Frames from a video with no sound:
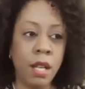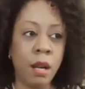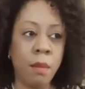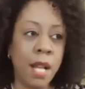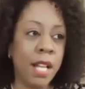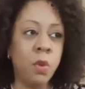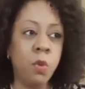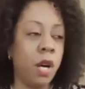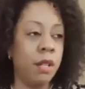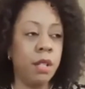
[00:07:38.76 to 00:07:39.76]
um,
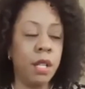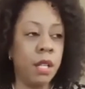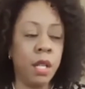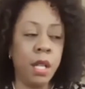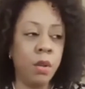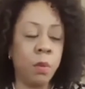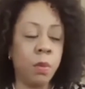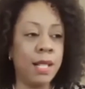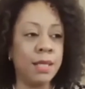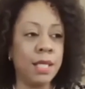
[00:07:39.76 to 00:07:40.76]
anyone in, in her
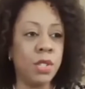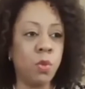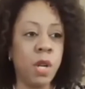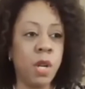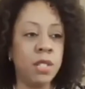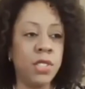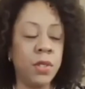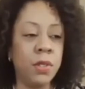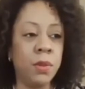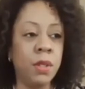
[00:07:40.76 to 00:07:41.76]
presence was
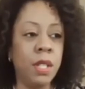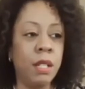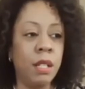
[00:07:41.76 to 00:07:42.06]
to